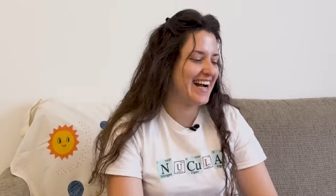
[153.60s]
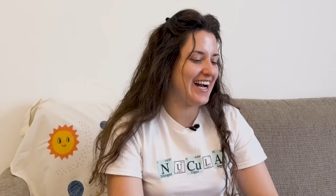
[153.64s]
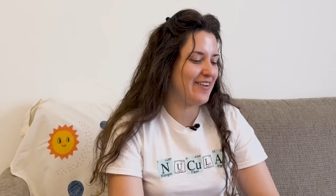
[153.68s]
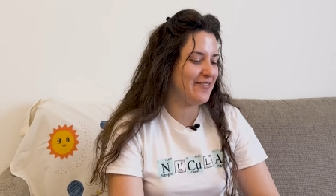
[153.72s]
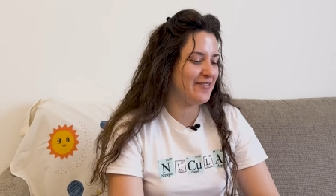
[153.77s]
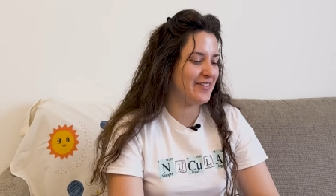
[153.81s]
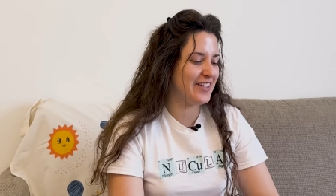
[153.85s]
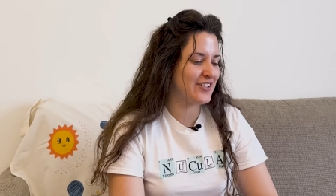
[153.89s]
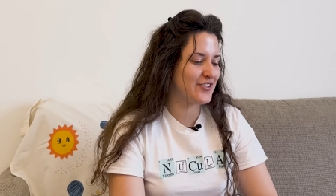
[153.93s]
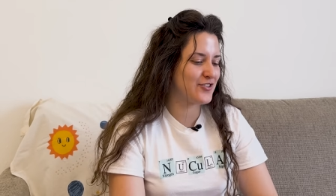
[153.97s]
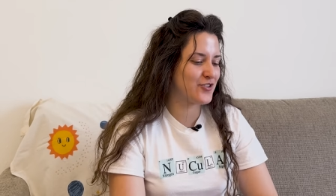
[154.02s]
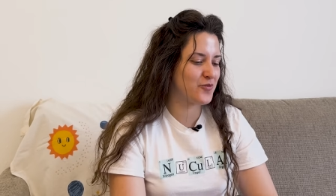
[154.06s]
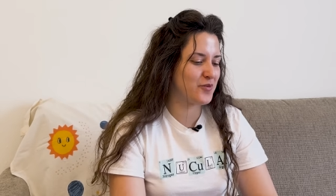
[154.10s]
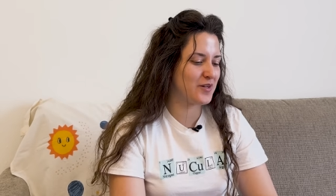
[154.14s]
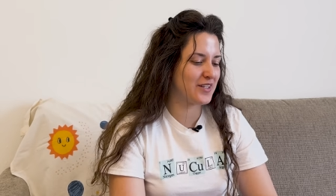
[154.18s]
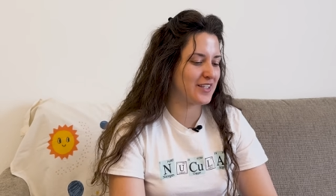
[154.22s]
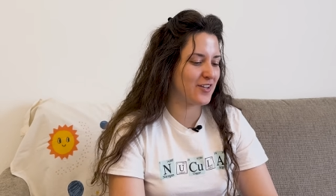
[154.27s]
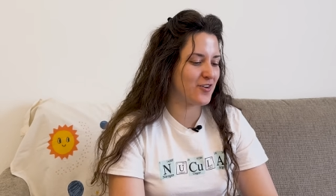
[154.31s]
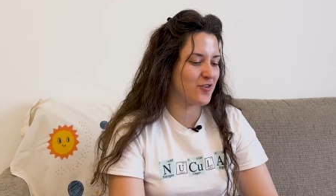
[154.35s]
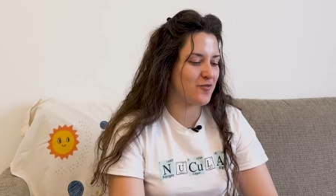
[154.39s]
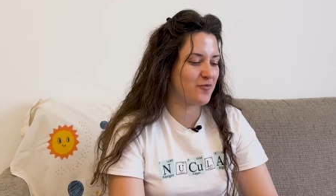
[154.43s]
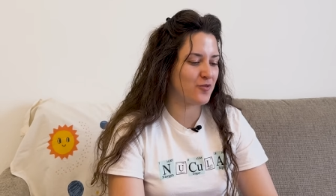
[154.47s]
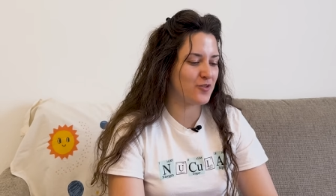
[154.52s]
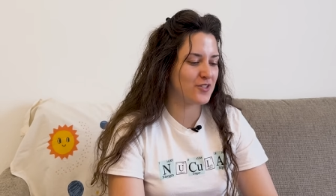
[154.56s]
i'm not sure what
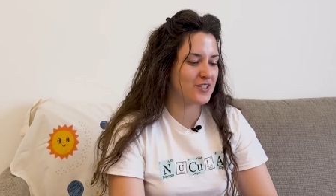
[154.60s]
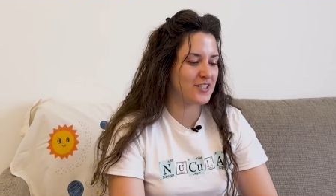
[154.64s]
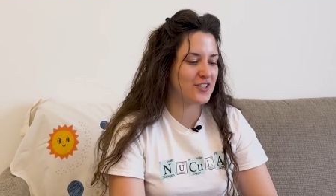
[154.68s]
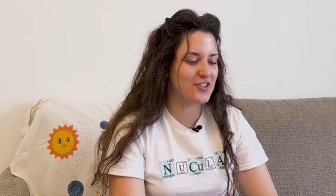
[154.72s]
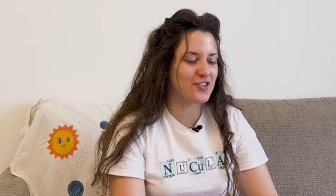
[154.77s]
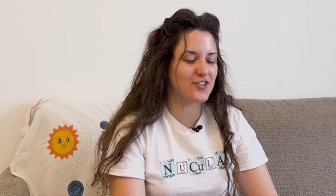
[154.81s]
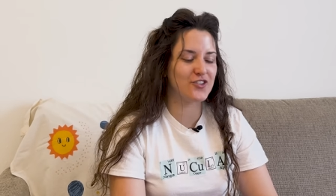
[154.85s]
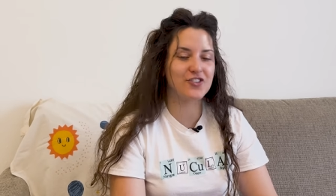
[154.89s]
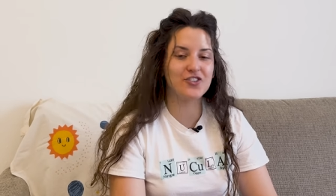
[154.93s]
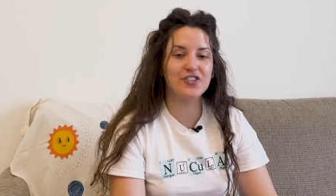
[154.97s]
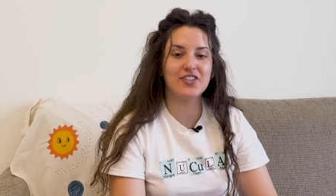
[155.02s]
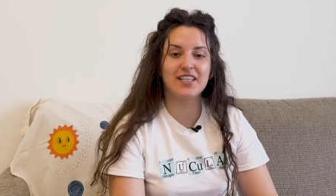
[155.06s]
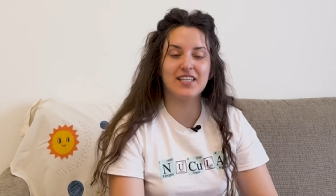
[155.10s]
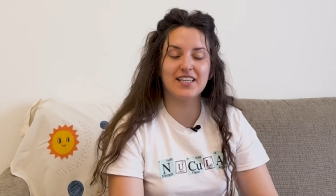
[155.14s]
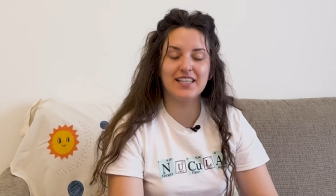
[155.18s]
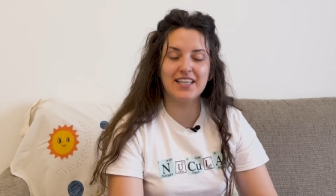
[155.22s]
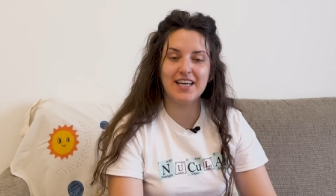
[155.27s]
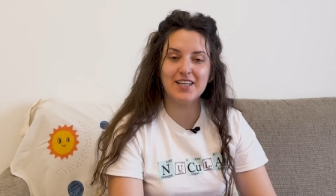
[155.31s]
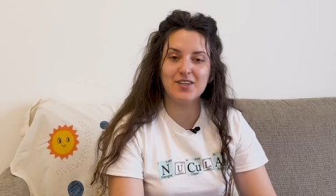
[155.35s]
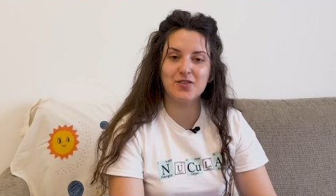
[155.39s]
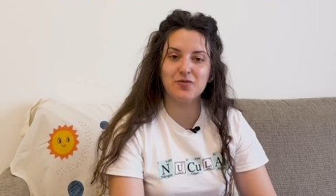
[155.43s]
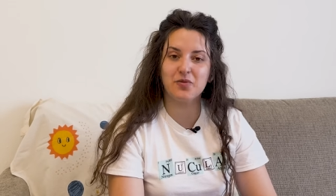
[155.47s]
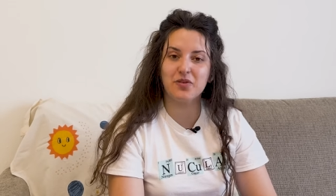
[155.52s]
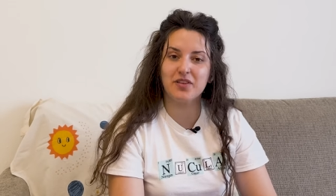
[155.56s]
kind of position she could
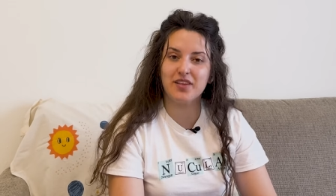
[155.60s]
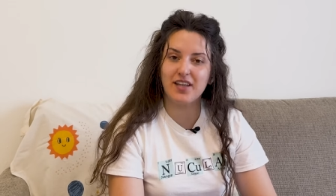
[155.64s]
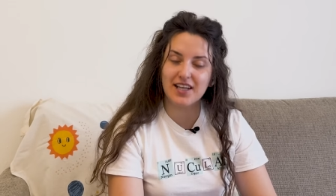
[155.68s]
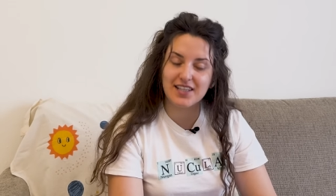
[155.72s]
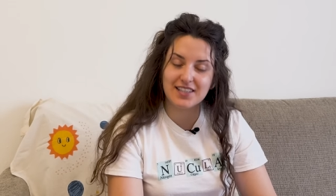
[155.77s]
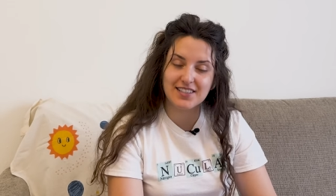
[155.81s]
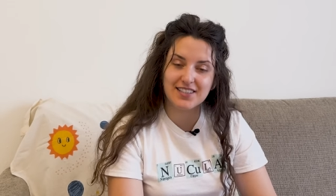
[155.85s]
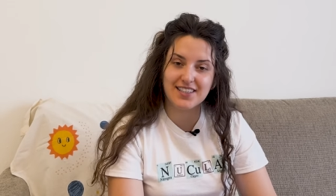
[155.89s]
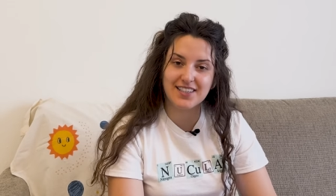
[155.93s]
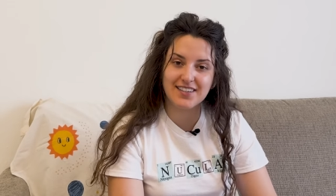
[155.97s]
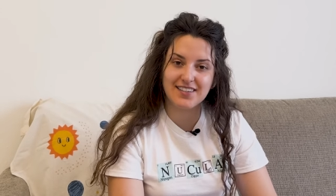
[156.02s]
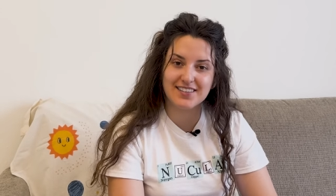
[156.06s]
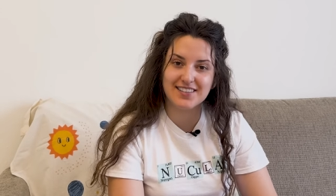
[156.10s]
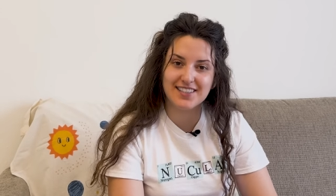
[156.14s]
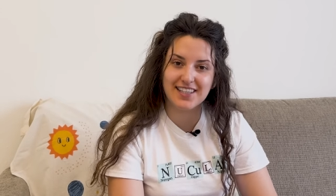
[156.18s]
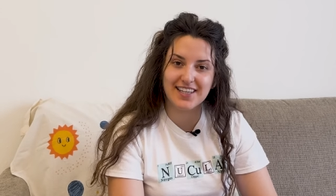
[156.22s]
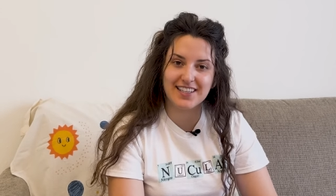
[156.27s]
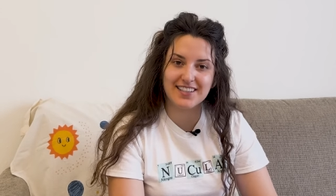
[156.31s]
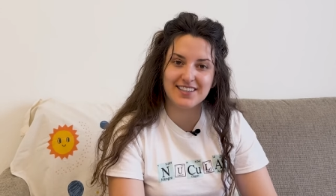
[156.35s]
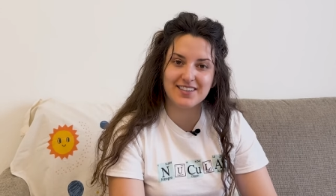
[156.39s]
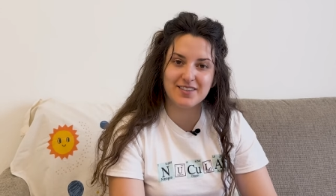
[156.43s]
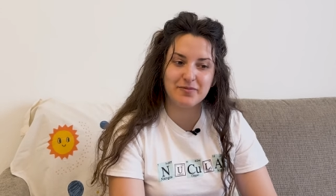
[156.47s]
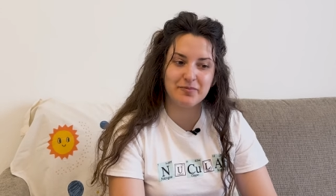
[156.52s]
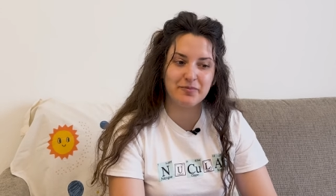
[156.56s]
get with that skill
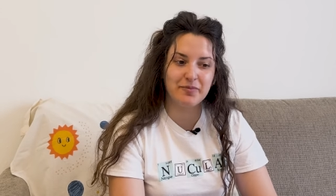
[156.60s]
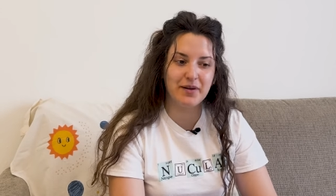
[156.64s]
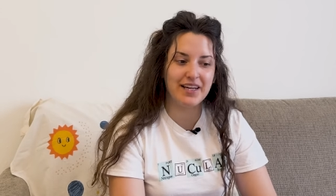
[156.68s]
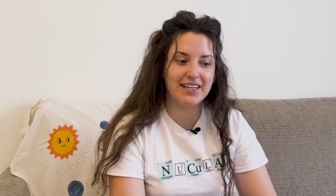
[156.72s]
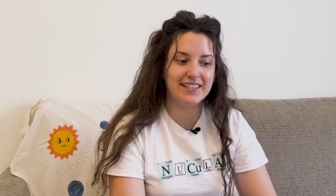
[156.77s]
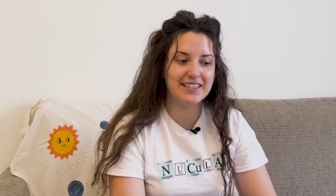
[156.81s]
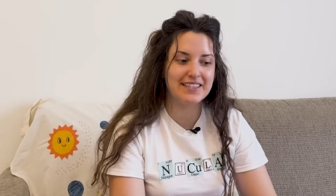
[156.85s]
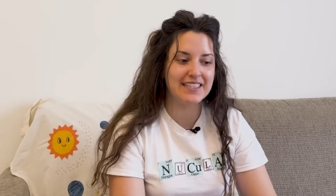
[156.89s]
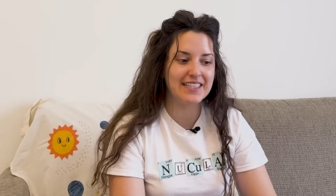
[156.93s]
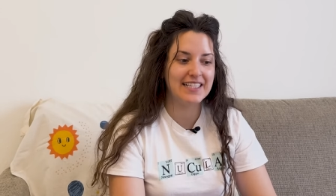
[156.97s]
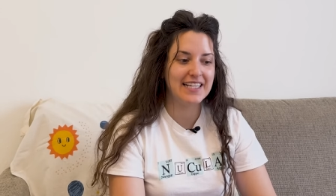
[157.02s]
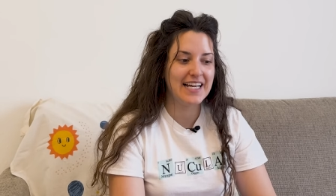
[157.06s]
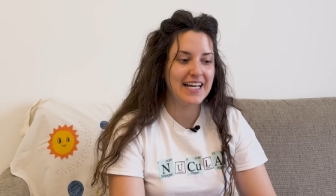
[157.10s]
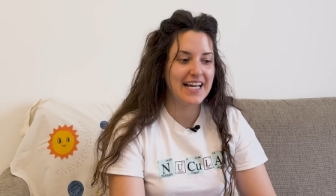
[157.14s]
set but